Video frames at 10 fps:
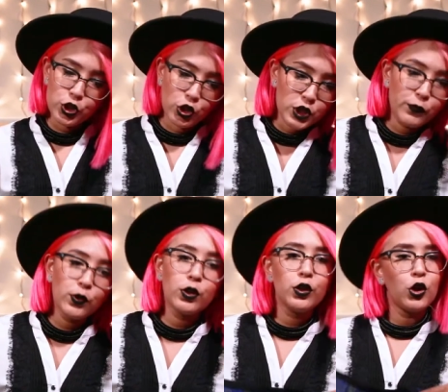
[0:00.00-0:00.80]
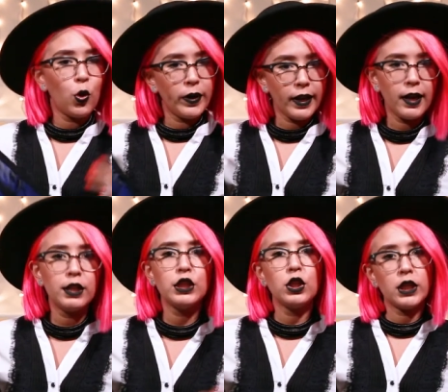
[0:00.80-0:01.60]
Shirts for going
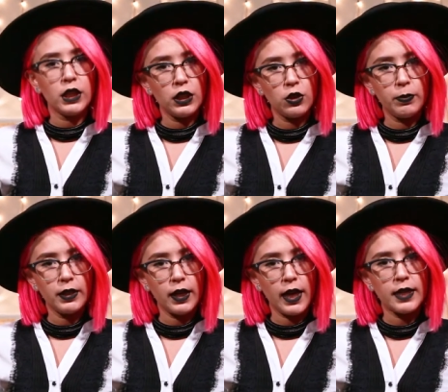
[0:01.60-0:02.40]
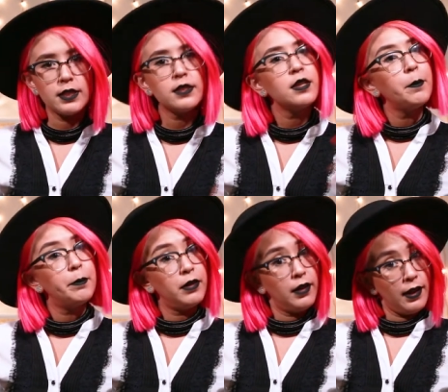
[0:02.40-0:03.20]
out and looking a little bit nice,
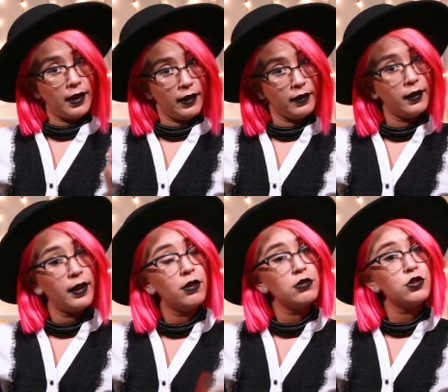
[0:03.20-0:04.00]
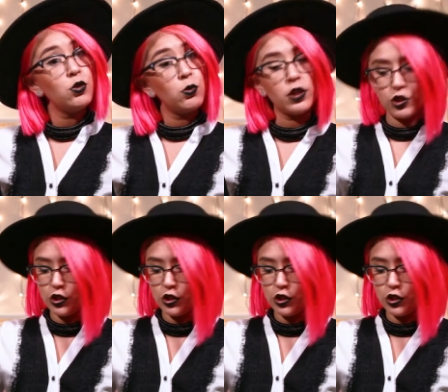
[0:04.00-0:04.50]
plaid, and also work